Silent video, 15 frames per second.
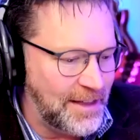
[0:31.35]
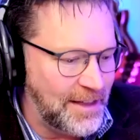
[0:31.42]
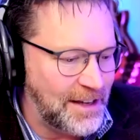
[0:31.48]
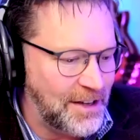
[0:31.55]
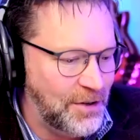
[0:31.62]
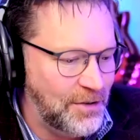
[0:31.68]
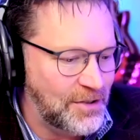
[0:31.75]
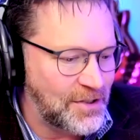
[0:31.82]

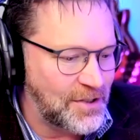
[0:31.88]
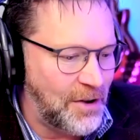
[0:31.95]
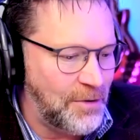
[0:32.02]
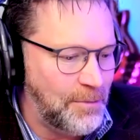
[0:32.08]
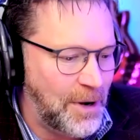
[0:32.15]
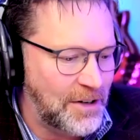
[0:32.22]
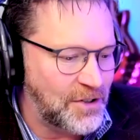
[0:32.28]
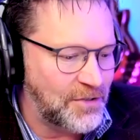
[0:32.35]
Thank you
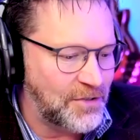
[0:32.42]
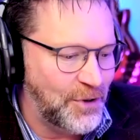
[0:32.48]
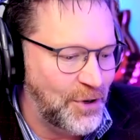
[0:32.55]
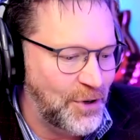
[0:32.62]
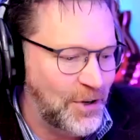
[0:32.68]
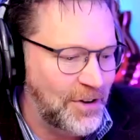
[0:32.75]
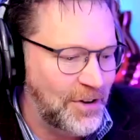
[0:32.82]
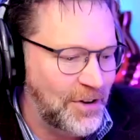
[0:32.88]
so much
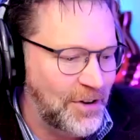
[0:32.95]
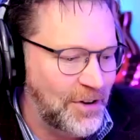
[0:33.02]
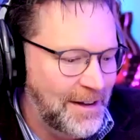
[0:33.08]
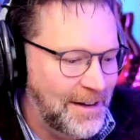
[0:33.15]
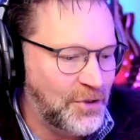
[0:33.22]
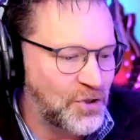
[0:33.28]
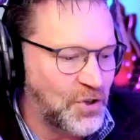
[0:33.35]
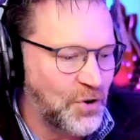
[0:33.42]
for
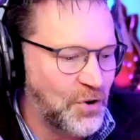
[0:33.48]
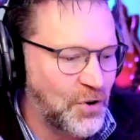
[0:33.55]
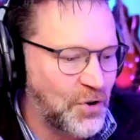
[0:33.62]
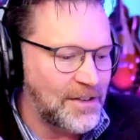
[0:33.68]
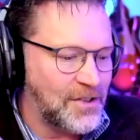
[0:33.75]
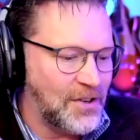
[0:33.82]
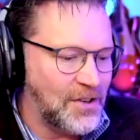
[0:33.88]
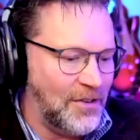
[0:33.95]
joining
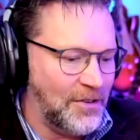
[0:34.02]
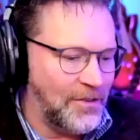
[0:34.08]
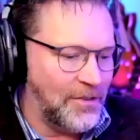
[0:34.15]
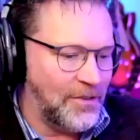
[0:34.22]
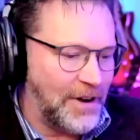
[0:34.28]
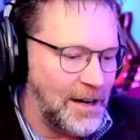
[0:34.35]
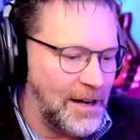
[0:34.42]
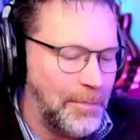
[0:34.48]
us on a
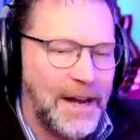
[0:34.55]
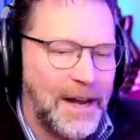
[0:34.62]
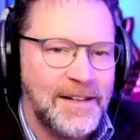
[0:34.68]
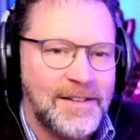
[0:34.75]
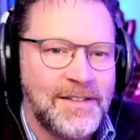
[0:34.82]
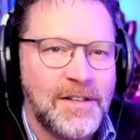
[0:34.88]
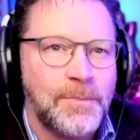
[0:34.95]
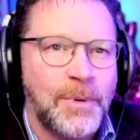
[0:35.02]
regular
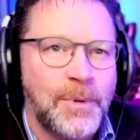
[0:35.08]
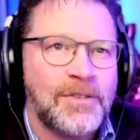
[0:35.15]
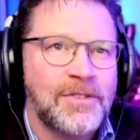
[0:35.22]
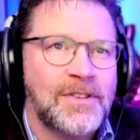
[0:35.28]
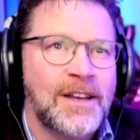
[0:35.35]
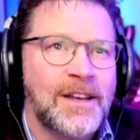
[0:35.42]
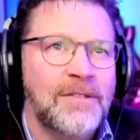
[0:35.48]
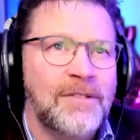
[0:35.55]
basis,
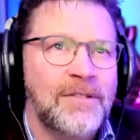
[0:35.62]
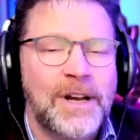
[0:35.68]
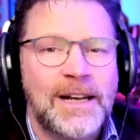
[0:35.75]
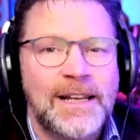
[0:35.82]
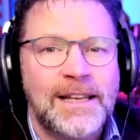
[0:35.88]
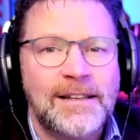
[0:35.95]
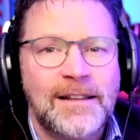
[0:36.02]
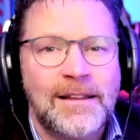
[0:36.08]
because it
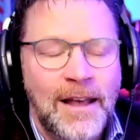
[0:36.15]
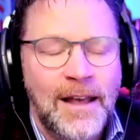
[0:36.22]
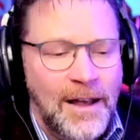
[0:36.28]
really,